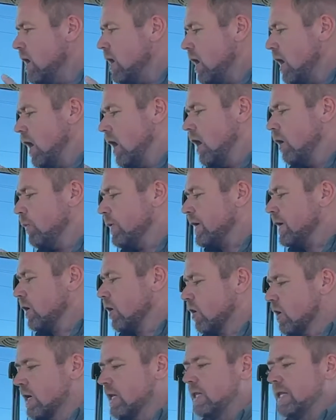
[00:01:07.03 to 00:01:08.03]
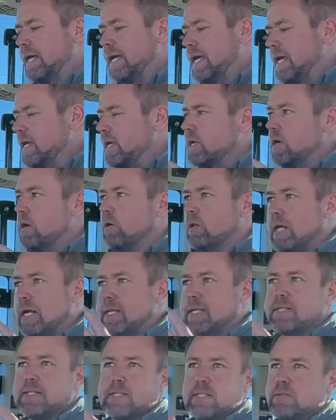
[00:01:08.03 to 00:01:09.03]
Uh, we currently, you know, a lot of
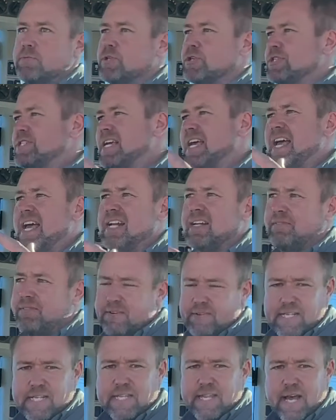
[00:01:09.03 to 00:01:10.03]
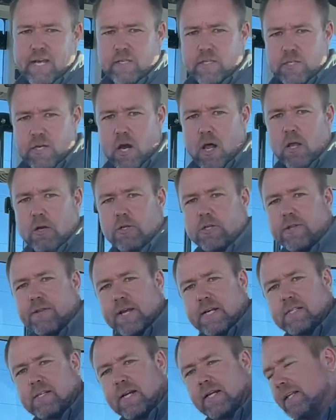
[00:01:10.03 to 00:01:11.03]
these systems are ten and fifteen thousand dollars and
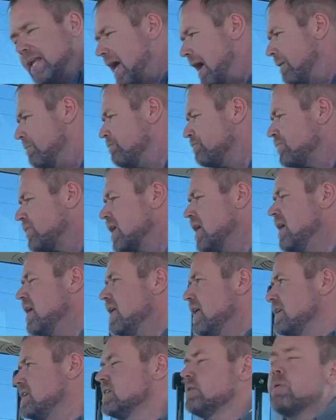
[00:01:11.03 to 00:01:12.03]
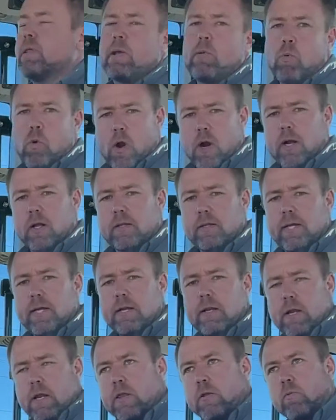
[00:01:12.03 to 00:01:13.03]
things like that. It doesn't really work
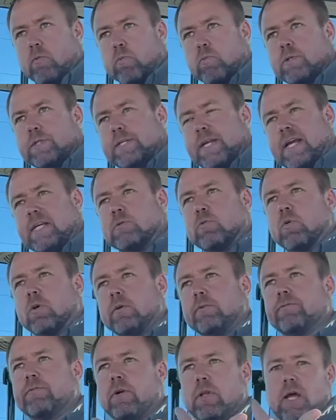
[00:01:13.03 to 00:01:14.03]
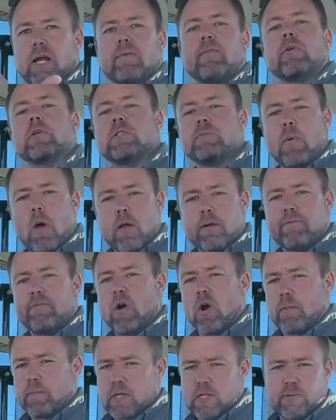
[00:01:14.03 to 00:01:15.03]
in, in the, today's world for a lot of our smaller
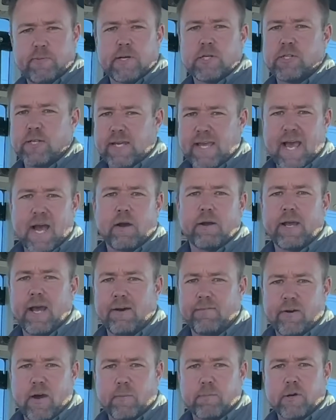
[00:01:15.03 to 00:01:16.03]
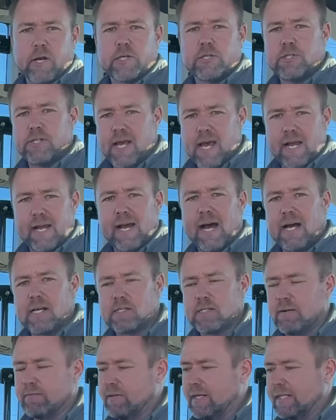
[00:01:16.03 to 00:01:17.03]
farmers, especially cow-calf operations, hay guys,
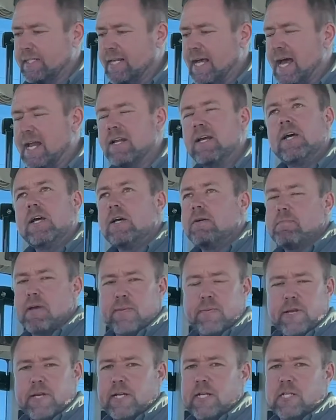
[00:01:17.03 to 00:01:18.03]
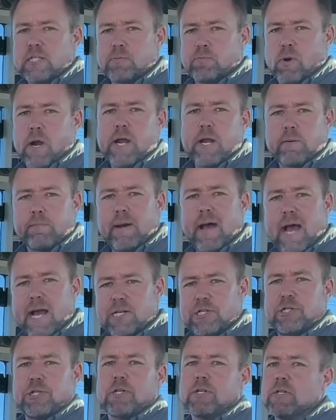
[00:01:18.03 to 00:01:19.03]
stuff like that. Maybe you need to spray your
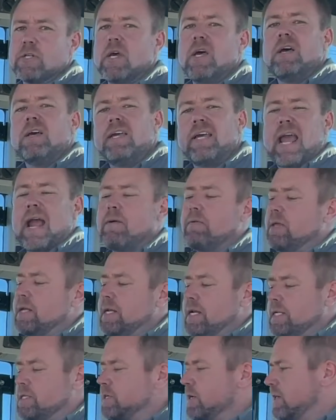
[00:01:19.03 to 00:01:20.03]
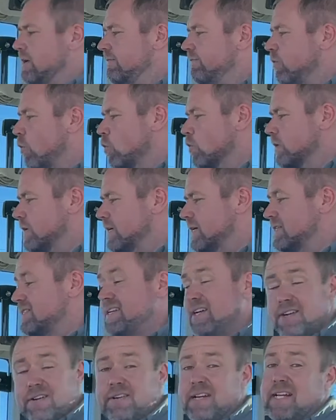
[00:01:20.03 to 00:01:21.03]
pastures. You can't really necessarily afford this.
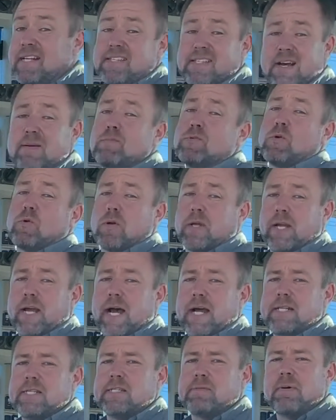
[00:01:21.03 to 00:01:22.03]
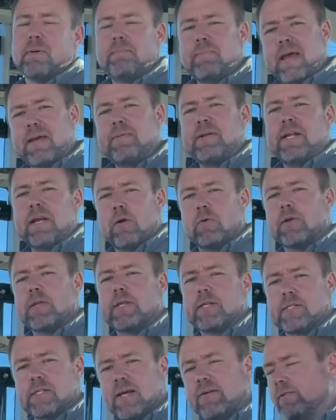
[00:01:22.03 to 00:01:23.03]
Now, you need some sort of guidance, but maybe going to
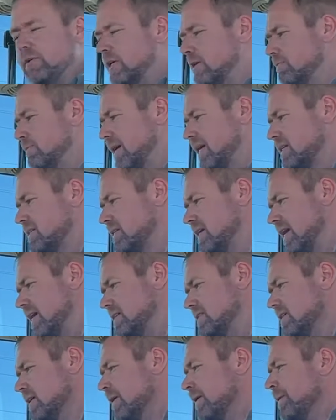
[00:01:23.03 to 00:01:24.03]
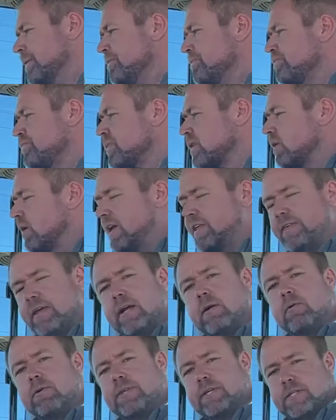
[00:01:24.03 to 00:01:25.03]
this level doesn't make sense. Well, I
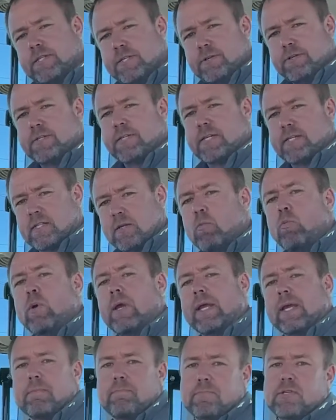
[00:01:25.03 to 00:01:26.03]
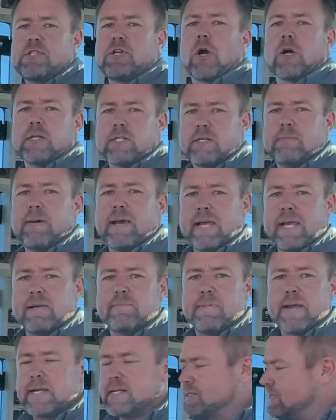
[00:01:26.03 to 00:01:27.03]
think with this new system, we can start to make
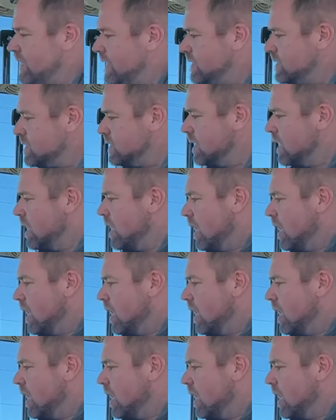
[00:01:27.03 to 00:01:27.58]
it make sense.